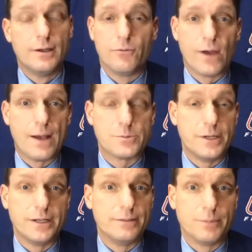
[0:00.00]
Rob's
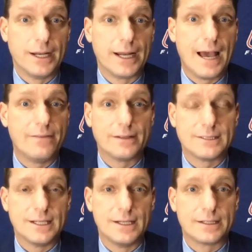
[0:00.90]
been been a guy
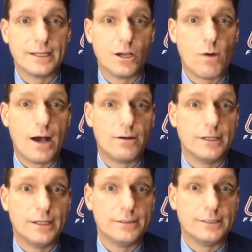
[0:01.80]
that uh, can go out
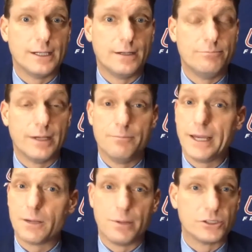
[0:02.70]
and uh, and
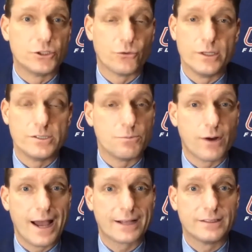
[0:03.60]
make a bunch of threes in
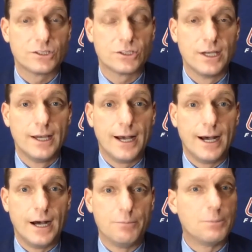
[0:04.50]
practice.
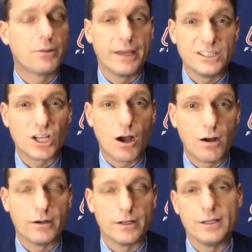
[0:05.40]
Um, he plays
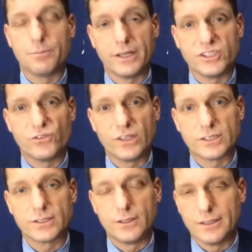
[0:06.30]
hard and he plays
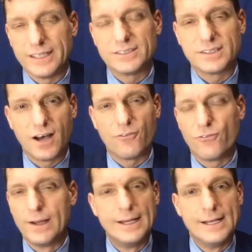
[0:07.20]
physical and he's tough.
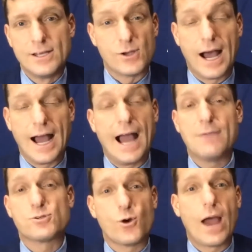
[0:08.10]
So I,
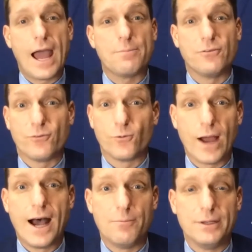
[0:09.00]
am so happy for
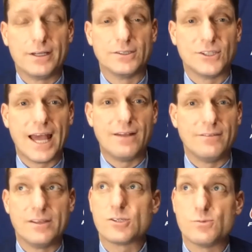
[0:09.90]
Rob because that
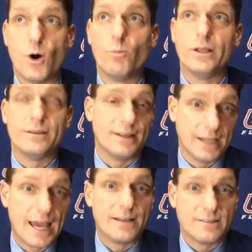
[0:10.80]
this moment that
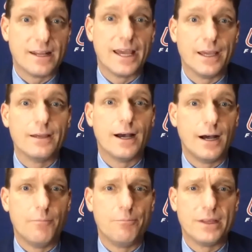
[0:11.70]
he had today
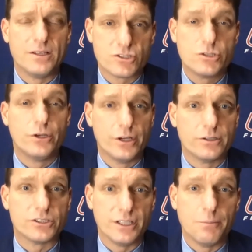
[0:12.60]
um, is two
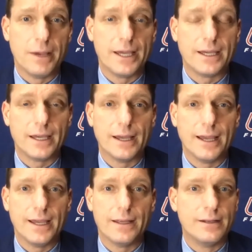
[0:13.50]
years in the making,
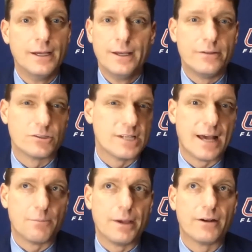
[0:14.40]
and there's
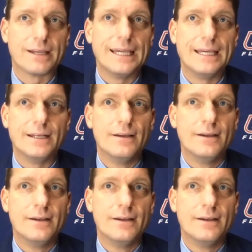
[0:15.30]
not a better kid,